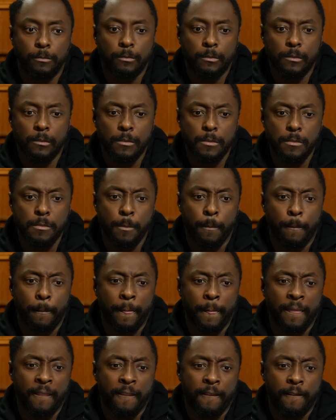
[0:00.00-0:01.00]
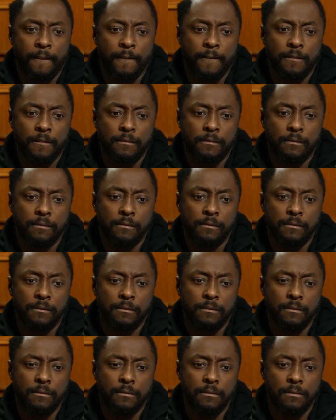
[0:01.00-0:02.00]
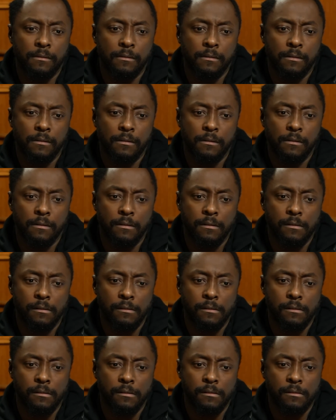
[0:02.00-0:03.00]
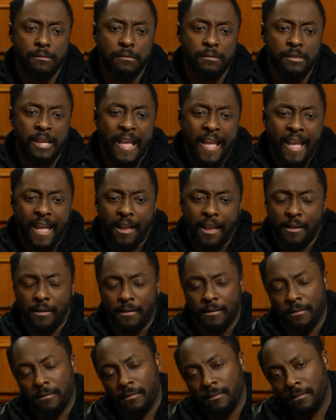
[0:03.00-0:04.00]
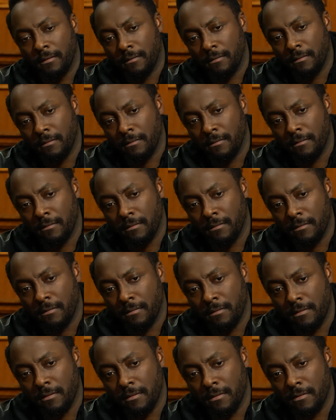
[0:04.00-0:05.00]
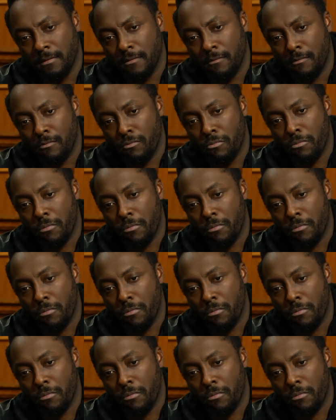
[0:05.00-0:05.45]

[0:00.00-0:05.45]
[no speech]